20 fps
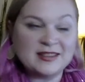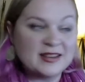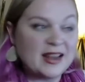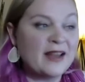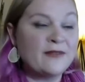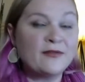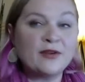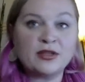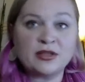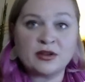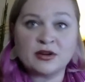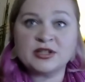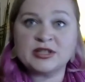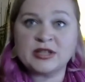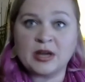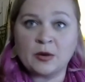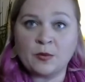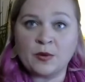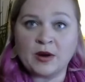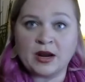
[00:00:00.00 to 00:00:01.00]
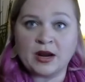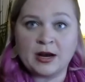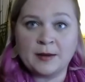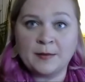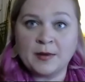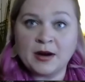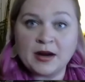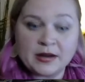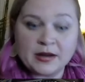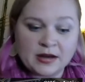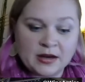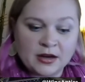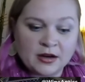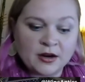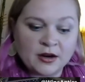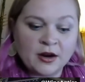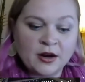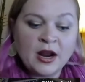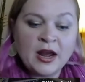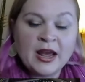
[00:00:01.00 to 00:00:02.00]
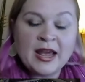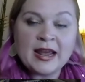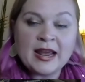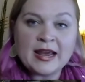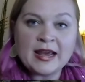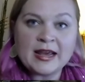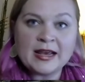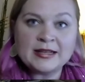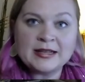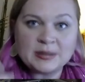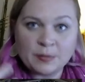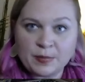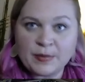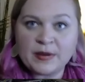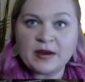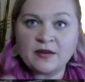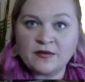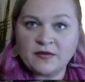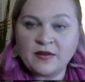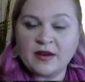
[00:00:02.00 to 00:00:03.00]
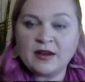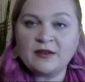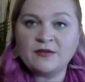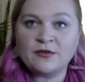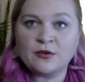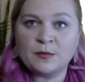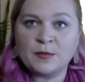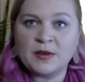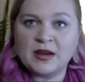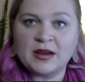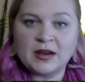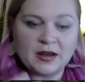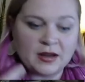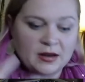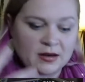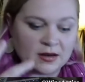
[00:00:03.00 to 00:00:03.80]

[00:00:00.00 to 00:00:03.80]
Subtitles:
And every Thursday when I come on here, it's a big event for me.